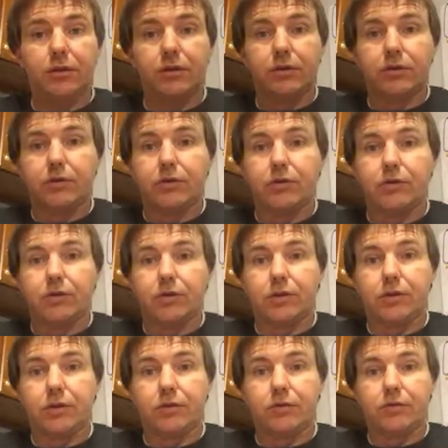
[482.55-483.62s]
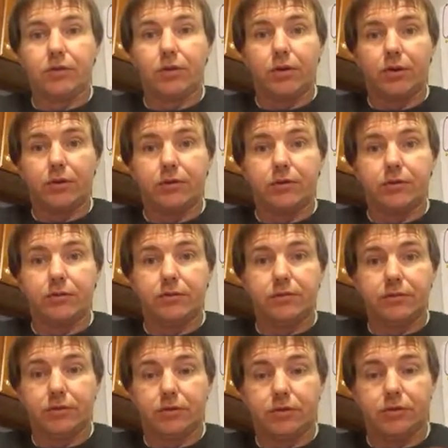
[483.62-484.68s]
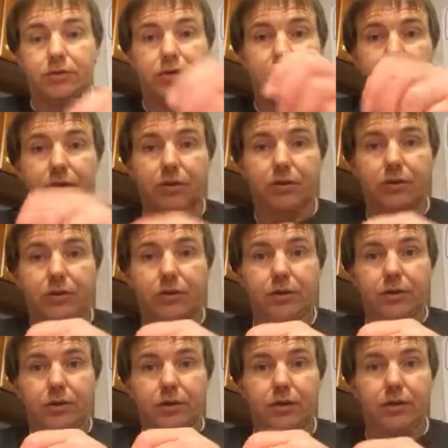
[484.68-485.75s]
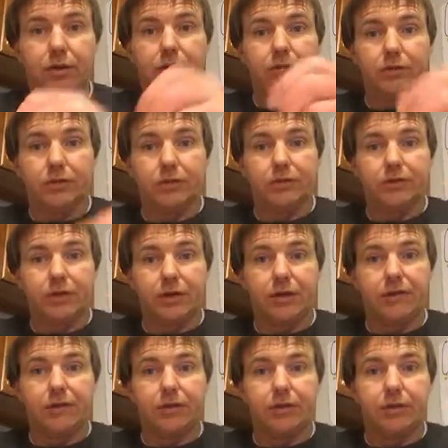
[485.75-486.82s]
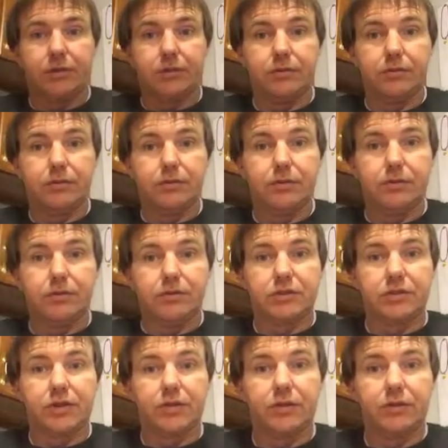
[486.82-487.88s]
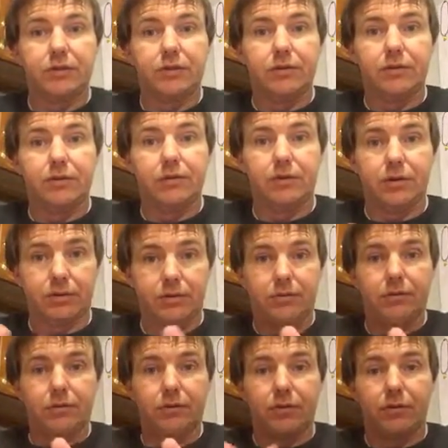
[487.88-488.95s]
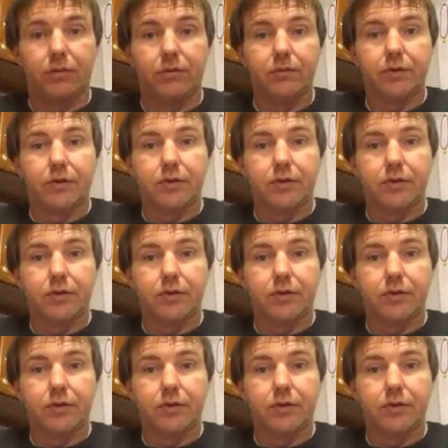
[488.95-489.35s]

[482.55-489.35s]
And you can get it to where you dip it, and not only does it have the scent that, you know,